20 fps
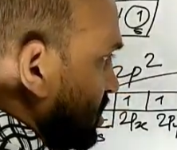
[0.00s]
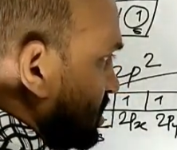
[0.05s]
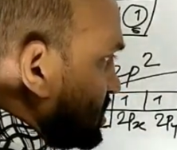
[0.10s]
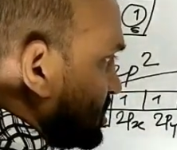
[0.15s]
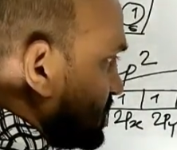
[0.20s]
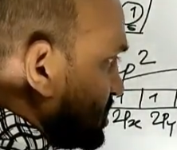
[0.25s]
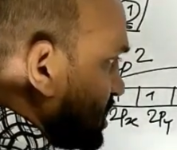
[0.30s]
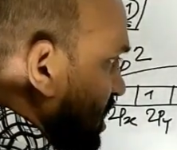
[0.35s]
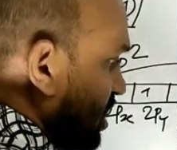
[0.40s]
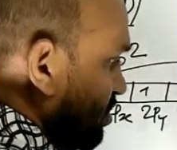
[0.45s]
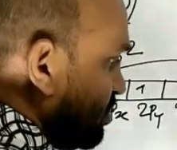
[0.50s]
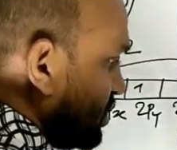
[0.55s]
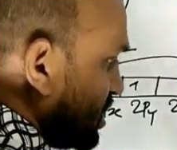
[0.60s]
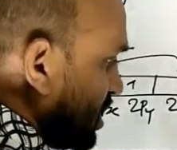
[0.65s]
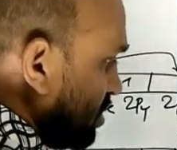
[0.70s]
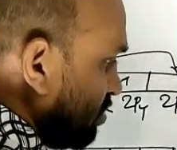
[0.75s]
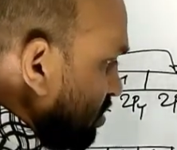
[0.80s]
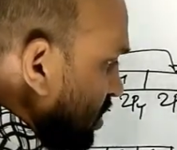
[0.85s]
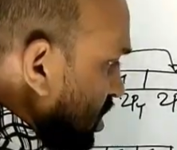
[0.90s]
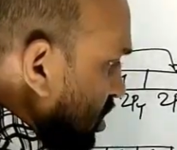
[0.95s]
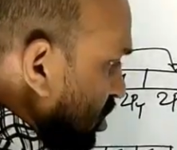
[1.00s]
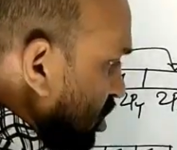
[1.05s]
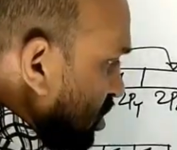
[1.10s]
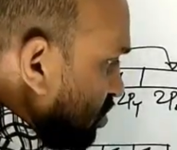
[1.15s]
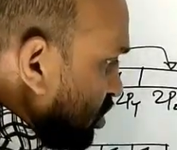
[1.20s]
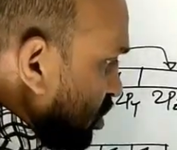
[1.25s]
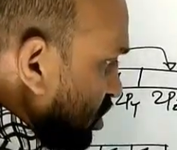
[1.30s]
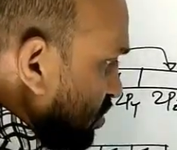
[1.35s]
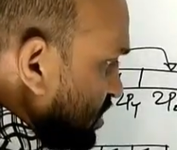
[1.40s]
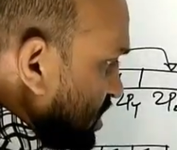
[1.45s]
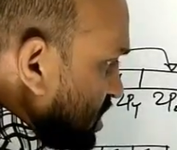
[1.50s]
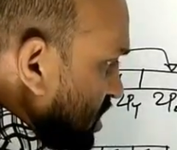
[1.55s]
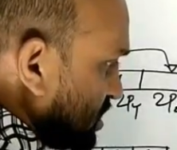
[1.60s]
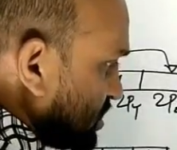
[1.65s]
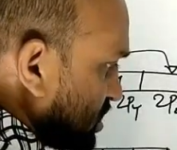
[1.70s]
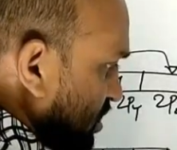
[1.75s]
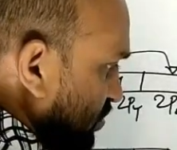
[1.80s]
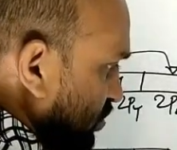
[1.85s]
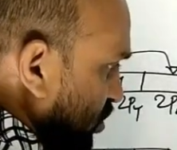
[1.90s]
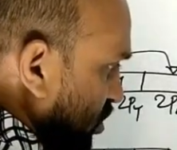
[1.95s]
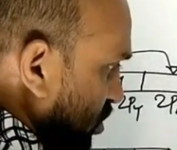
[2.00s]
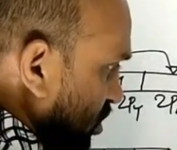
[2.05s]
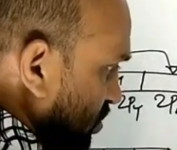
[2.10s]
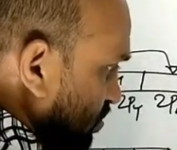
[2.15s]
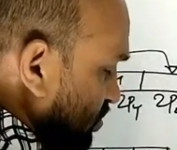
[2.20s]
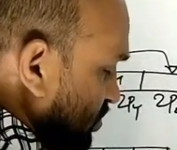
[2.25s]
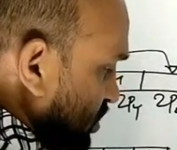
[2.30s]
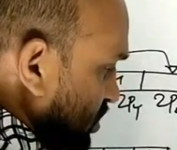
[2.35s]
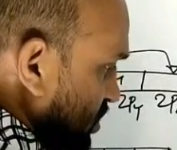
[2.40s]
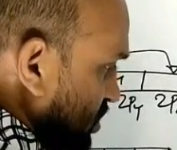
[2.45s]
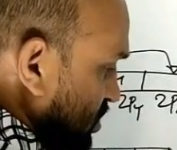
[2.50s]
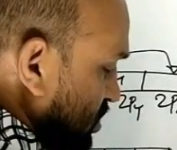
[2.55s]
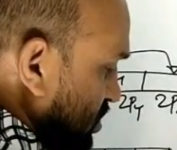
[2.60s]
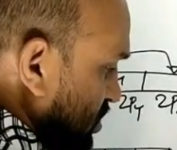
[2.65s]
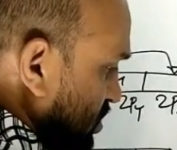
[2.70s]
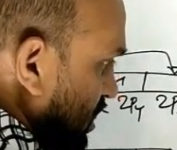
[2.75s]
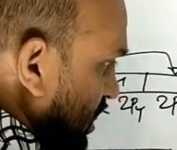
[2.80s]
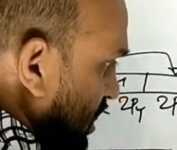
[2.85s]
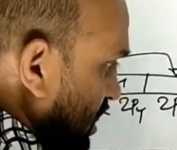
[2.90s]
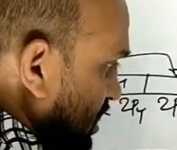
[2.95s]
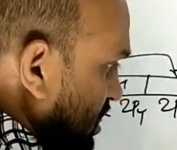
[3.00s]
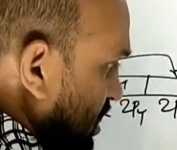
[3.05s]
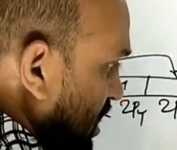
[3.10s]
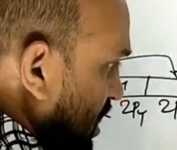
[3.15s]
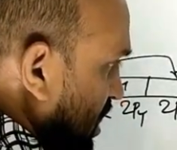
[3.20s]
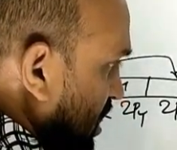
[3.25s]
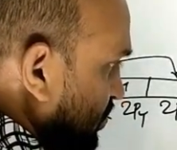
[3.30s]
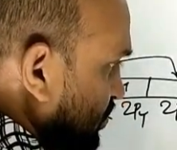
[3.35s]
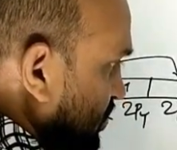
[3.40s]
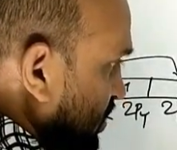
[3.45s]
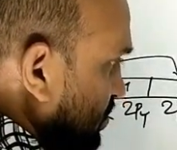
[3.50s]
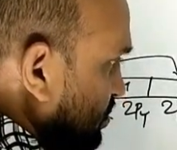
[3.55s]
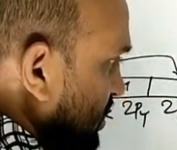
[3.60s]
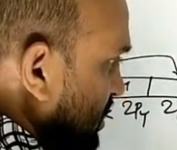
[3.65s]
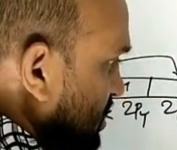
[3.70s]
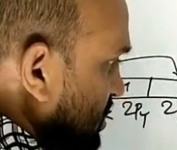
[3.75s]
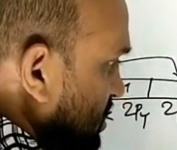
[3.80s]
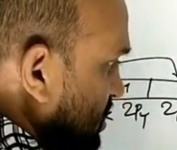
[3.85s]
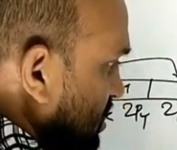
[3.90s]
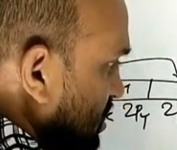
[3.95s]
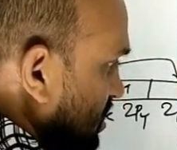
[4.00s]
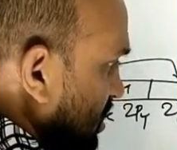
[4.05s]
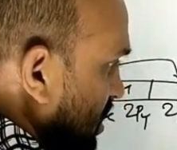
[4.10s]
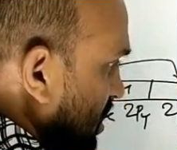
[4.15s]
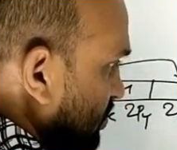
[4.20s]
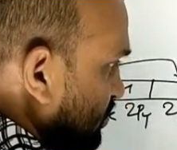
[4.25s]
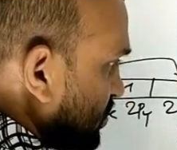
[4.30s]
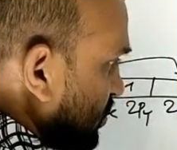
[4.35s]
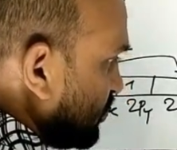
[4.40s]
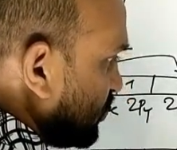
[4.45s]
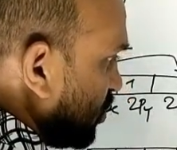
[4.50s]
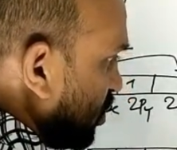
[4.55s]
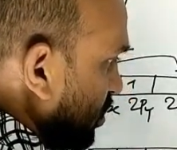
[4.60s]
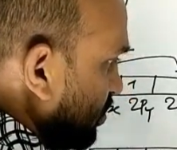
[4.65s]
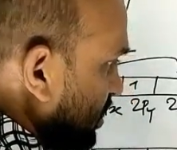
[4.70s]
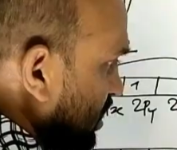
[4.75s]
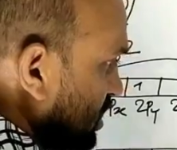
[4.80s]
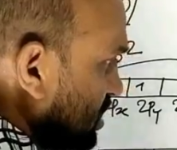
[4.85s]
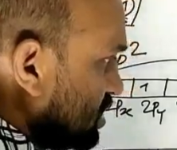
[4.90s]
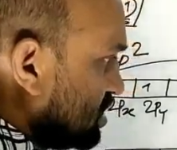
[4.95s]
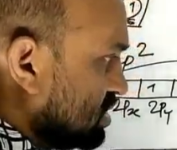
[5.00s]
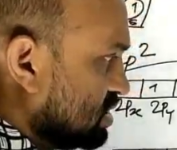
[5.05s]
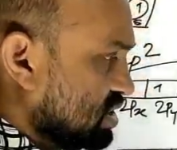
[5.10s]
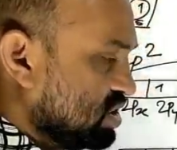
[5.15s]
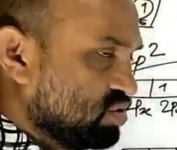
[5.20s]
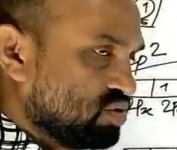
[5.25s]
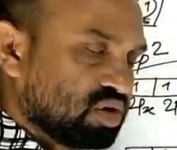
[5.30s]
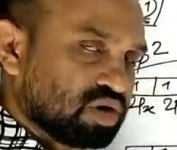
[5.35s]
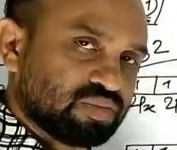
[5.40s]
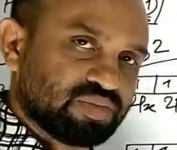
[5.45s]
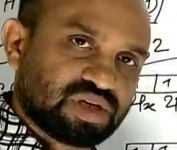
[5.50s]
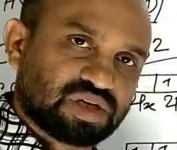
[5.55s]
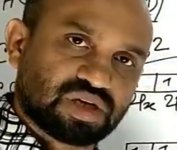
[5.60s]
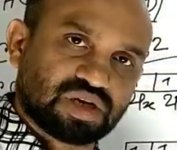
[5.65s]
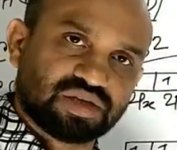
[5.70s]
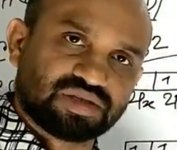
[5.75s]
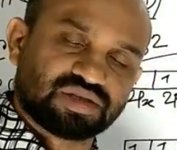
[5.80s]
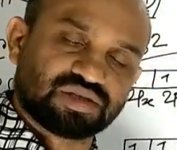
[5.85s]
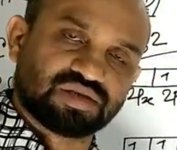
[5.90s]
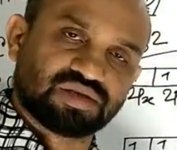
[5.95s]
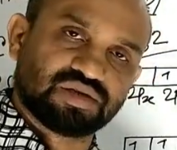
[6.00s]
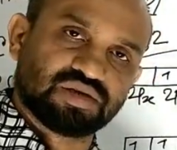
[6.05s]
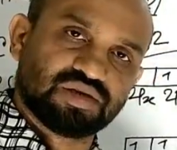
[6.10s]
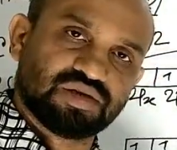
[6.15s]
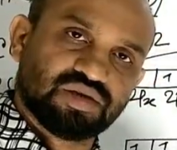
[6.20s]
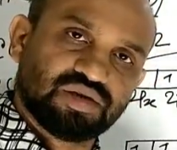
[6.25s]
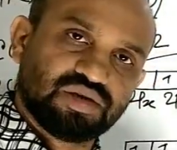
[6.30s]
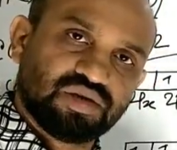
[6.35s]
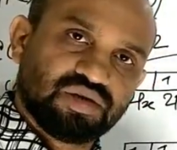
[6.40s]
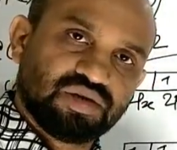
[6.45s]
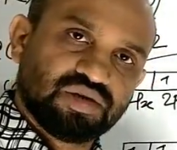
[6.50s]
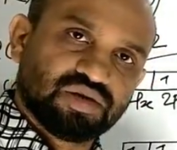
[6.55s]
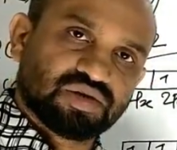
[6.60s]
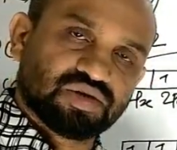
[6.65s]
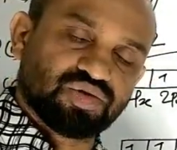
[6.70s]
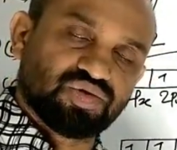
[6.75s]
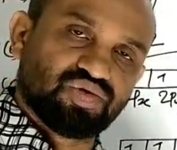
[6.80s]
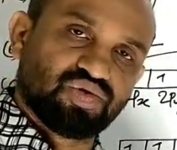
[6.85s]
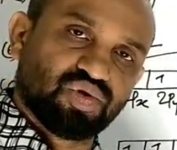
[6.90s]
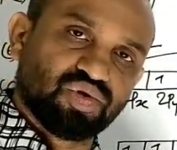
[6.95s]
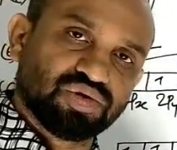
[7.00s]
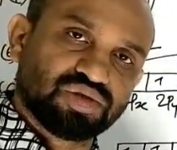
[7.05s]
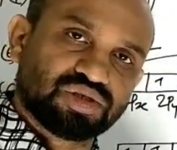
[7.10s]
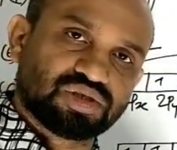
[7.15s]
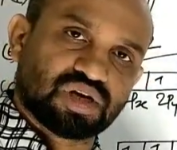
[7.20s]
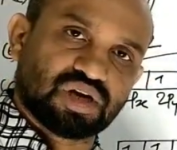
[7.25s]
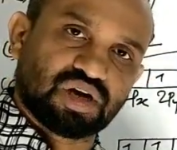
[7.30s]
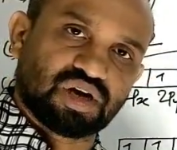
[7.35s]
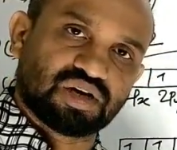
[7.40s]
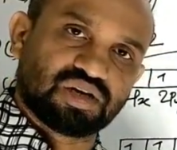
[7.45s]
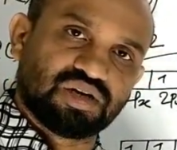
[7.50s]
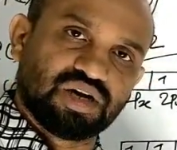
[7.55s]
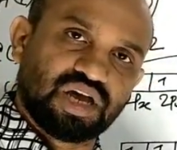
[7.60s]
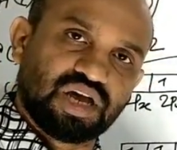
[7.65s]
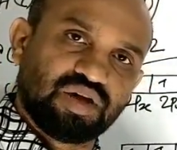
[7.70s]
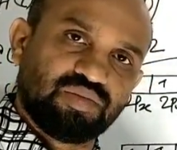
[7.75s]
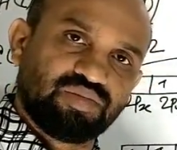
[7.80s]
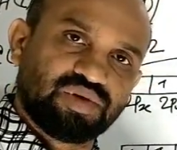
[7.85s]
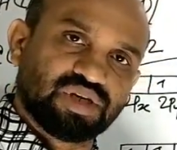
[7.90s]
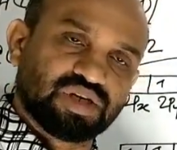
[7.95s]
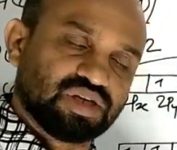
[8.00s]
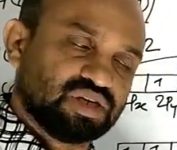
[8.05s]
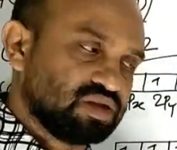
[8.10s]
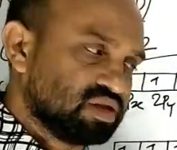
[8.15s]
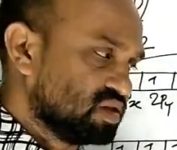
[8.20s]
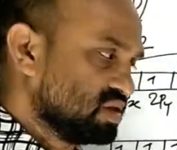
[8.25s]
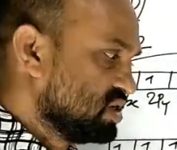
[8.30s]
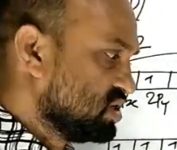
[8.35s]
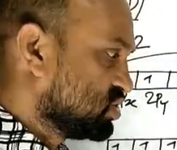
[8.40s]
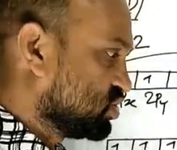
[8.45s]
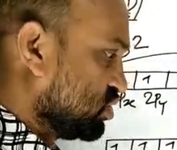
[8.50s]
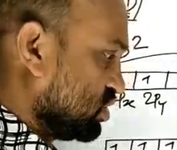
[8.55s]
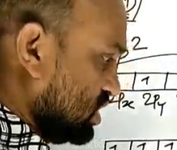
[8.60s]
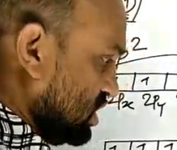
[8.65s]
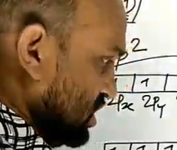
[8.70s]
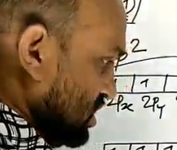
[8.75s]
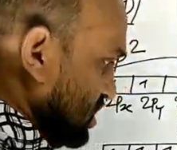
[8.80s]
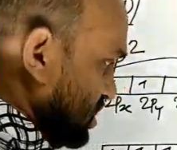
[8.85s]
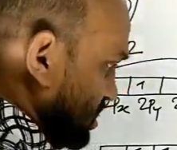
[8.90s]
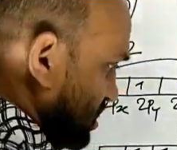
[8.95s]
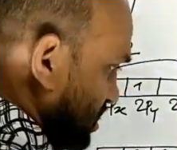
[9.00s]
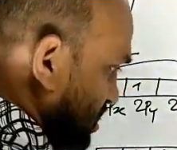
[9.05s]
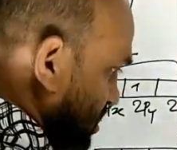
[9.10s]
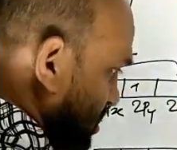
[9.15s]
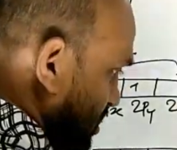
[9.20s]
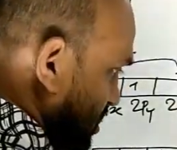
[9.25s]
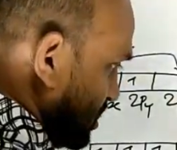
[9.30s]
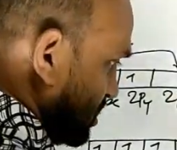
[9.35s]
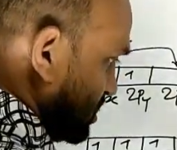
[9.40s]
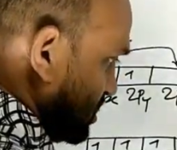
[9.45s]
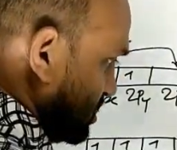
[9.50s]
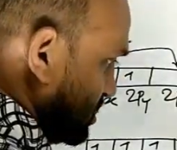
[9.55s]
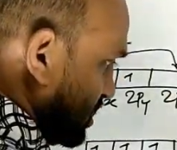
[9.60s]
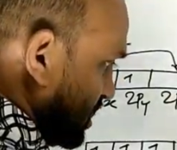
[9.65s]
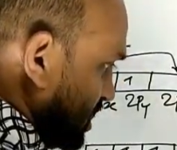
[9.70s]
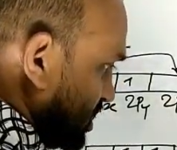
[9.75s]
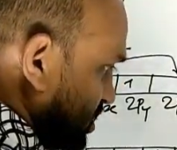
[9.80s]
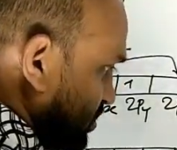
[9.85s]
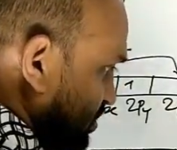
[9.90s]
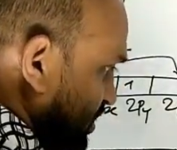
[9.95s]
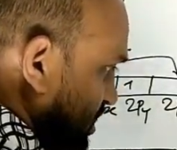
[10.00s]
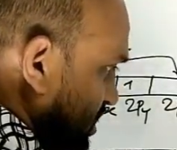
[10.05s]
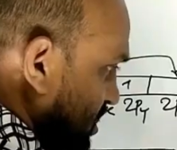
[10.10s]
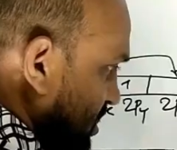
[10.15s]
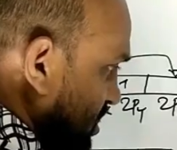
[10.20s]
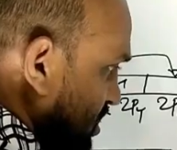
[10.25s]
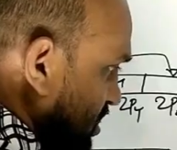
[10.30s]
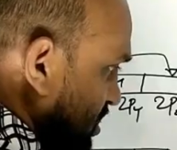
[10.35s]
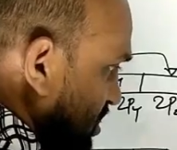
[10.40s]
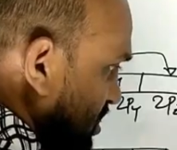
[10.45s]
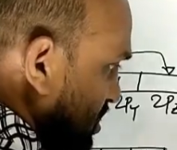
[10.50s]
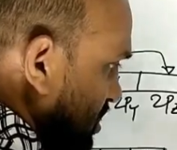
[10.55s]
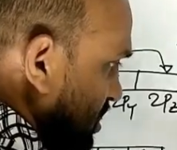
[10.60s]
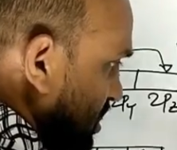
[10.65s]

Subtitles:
same number of orbitals are formed. And after mixing, after forming new orbitals, those are named in this way, that is sp3,